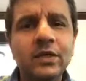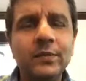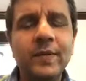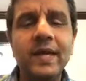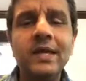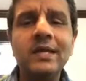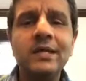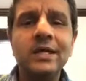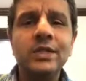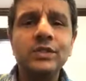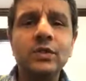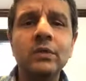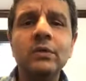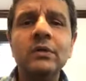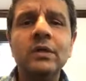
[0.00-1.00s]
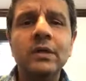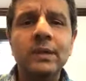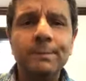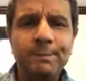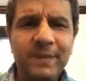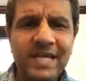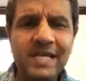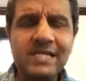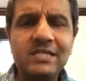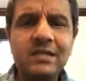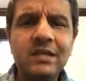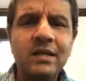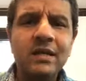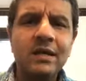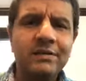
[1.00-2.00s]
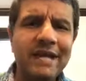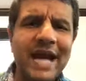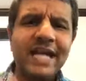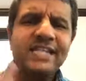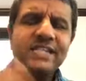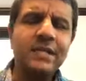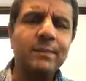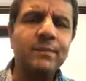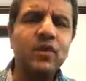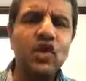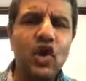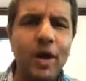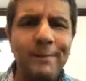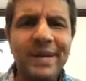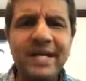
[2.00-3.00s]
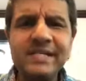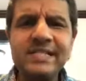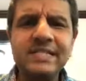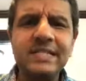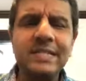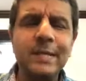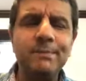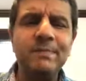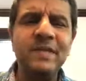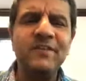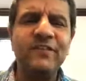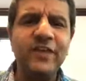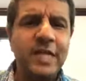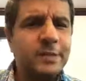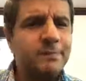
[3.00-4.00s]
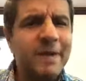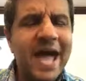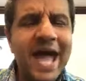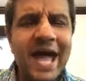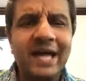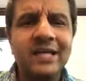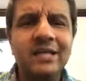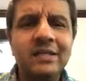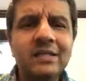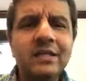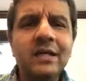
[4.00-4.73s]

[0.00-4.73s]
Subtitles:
Okay, so please write some comments, give me feedback.